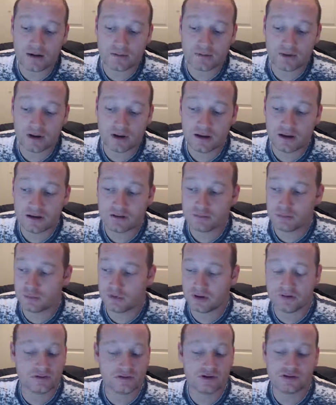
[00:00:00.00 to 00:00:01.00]
on the cusp.
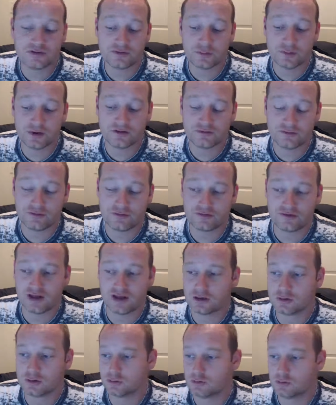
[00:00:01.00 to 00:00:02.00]
Let's look at the rest of their
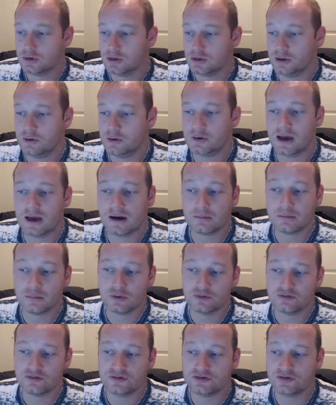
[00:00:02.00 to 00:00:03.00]
schedule. You got them
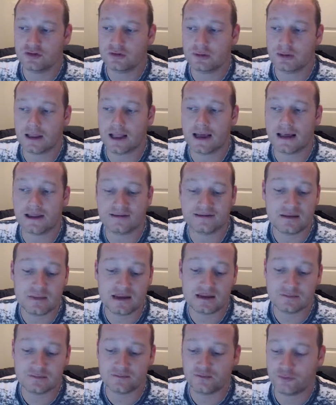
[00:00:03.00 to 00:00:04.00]
losing to the Lions. That
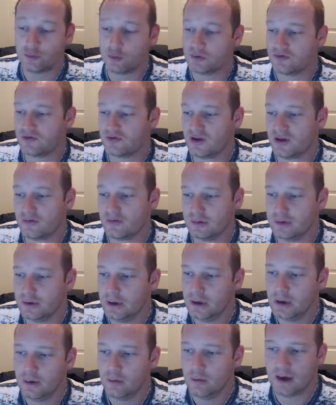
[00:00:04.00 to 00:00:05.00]
makes them 4 and 7.
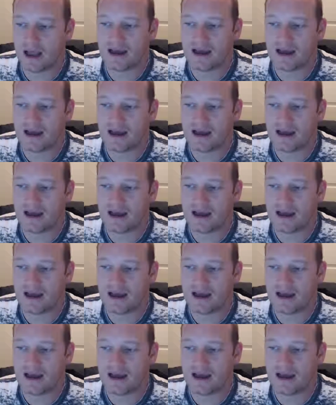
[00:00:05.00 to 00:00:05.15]
Well,